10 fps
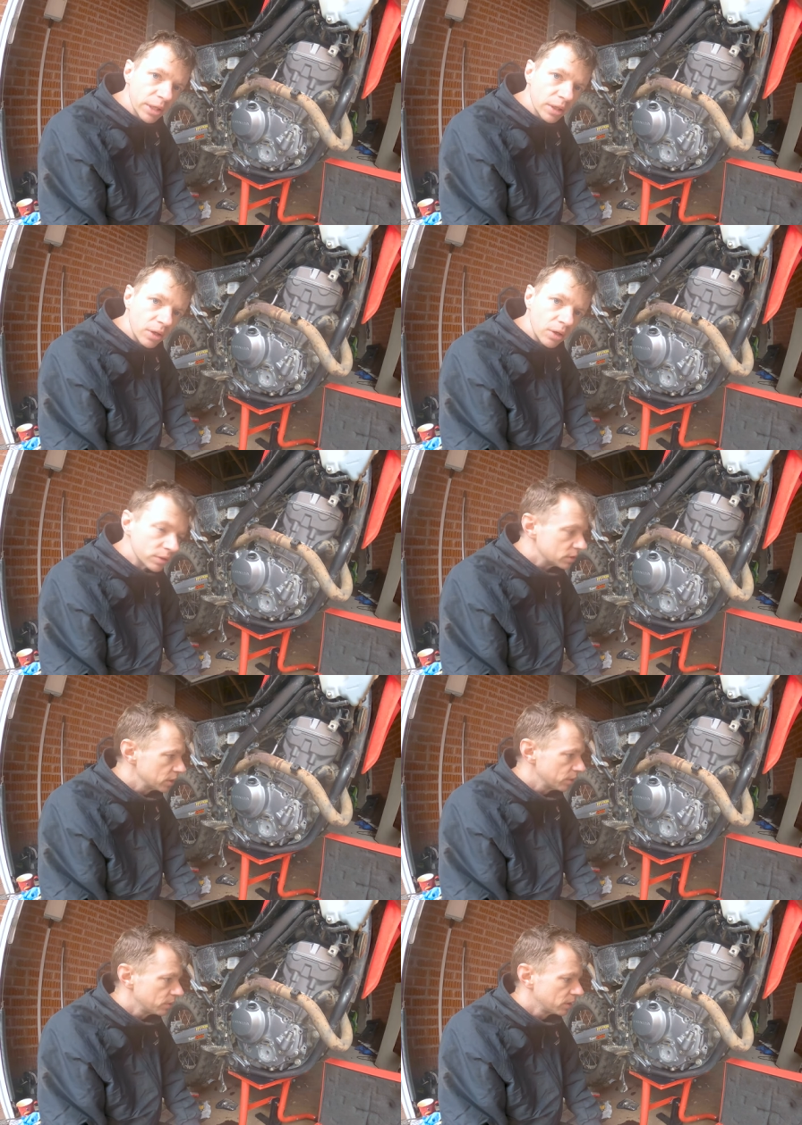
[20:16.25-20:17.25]
we're on.
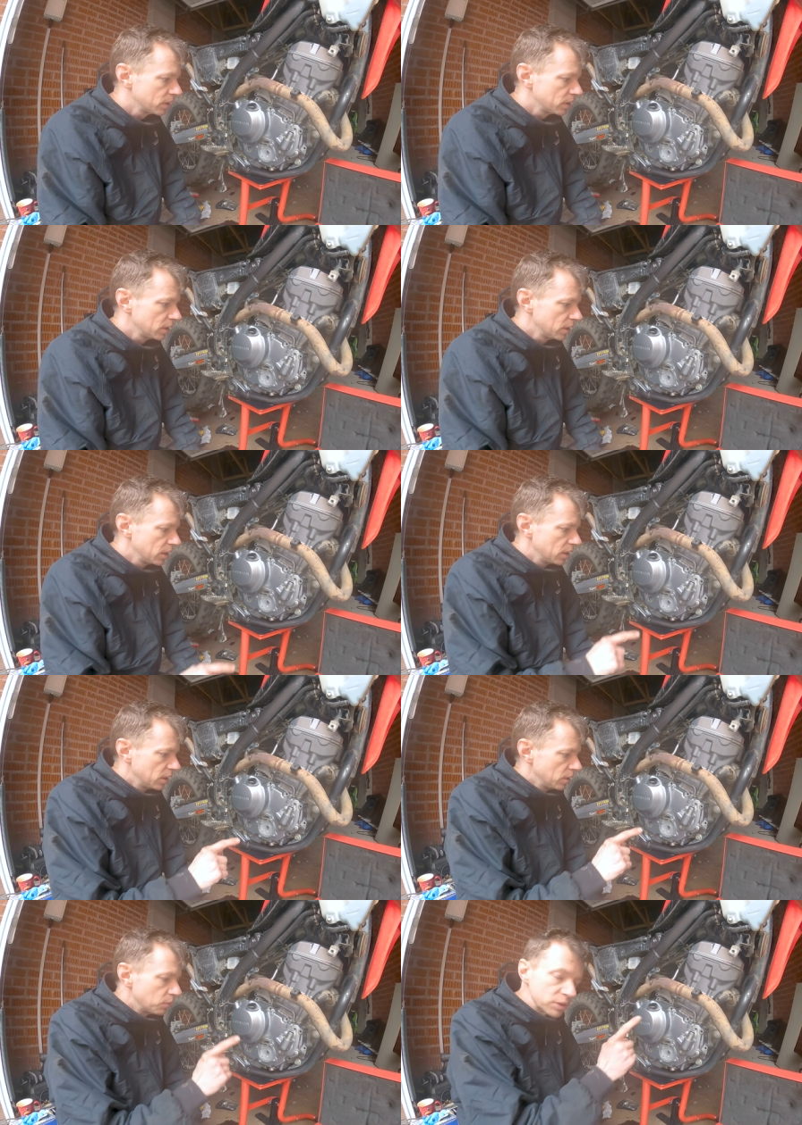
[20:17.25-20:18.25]
So
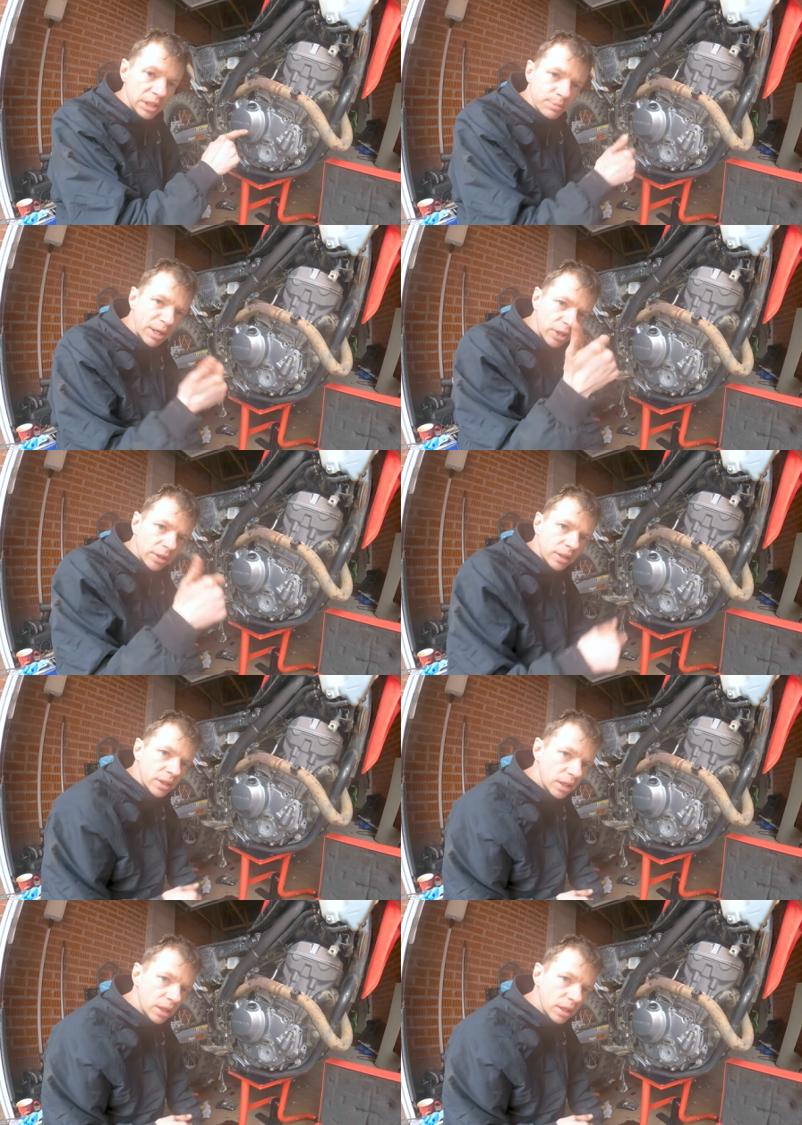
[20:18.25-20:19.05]
once that's back on,